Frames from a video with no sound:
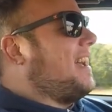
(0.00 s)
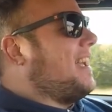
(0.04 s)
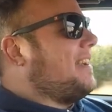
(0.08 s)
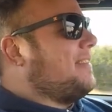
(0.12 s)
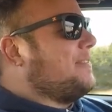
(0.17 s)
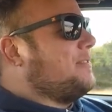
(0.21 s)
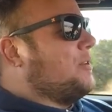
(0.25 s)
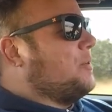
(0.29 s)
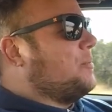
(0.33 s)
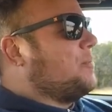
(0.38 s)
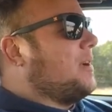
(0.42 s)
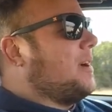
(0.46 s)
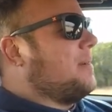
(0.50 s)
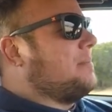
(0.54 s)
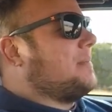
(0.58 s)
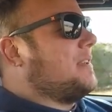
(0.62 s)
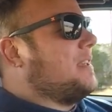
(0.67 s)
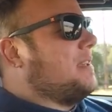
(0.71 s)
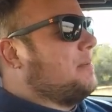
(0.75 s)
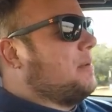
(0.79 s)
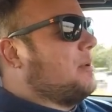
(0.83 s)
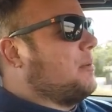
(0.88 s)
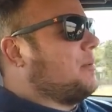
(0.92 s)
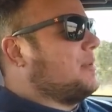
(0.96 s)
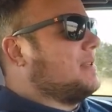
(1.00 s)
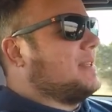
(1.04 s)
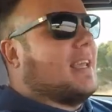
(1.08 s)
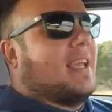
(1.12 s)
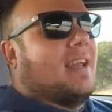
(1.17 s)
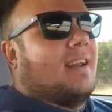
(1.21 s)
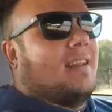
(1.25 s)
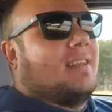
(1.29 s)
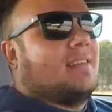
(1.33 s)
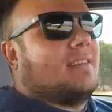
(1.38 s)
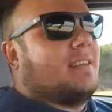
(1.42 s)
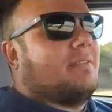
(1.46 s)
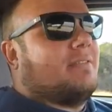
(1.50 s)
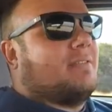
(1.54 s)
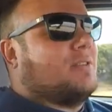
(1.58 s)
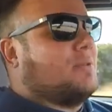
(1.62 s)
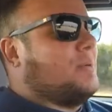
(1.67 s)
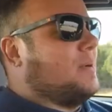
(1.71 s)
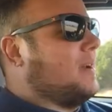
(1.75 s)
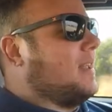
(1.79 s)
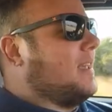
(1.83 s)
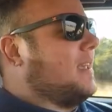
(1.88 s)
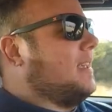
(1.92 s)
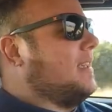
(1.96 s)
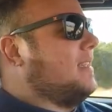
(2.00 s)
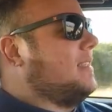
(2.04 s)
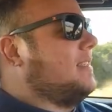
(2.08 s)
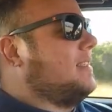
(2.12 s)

have no problem keeping up with the NG 720.